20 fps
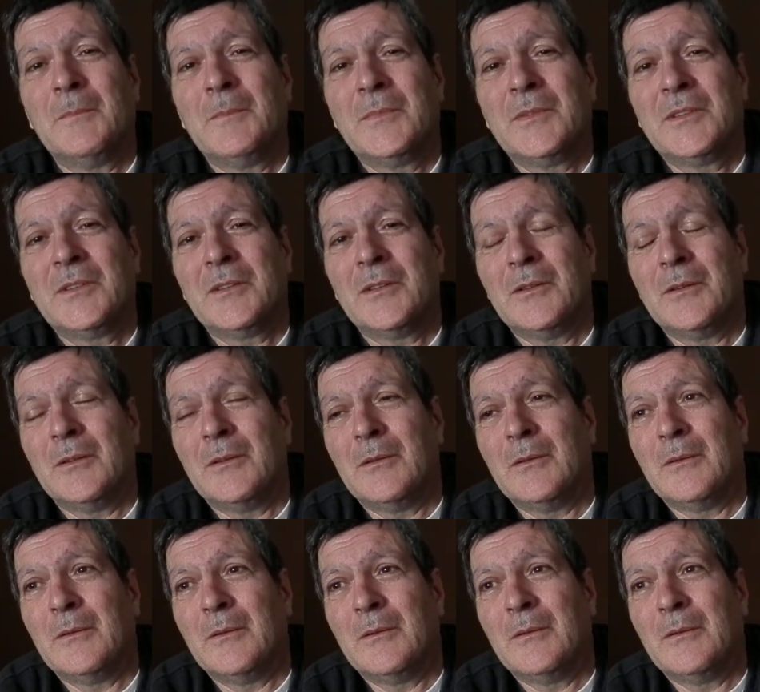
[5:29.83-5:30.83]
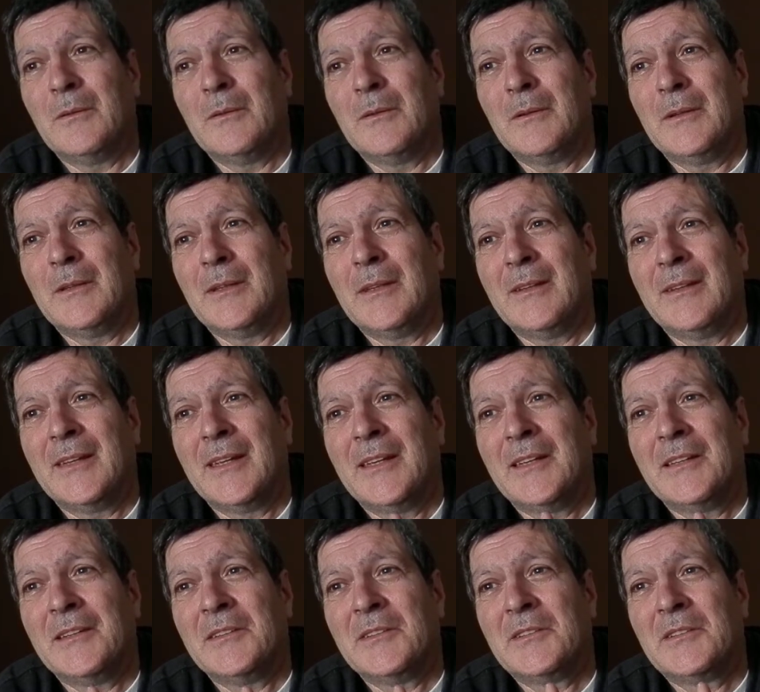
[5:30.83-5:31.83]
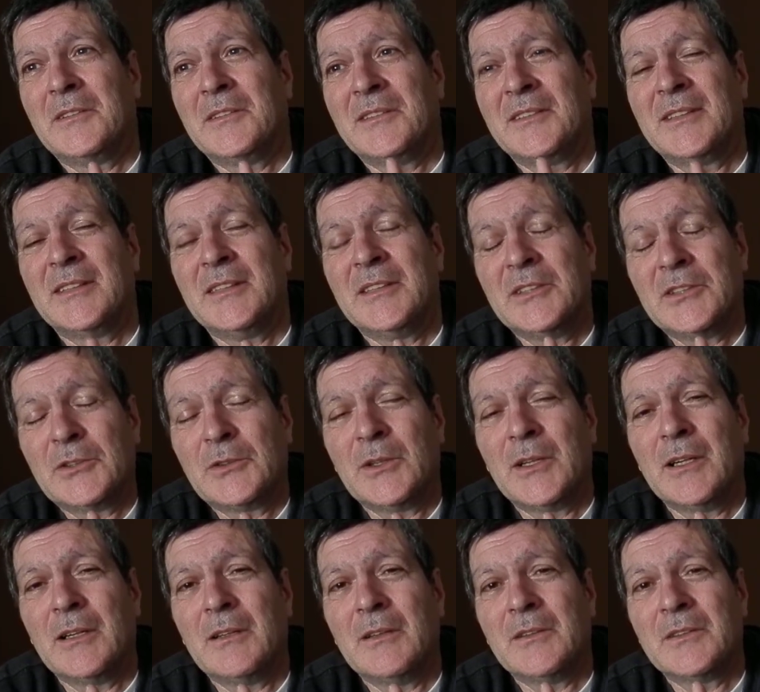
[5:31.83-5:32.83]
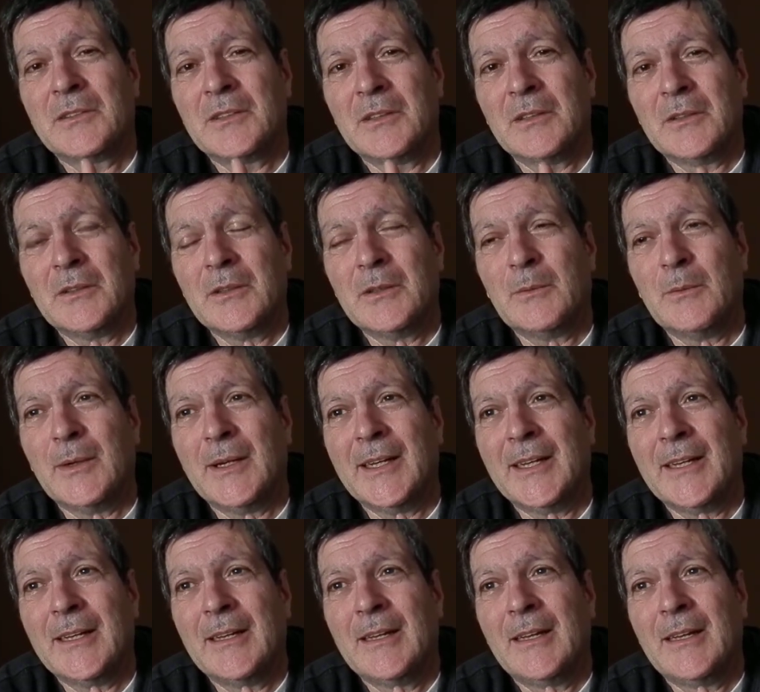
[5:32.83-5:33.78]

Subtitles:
So the thing is to see struggles in a good way,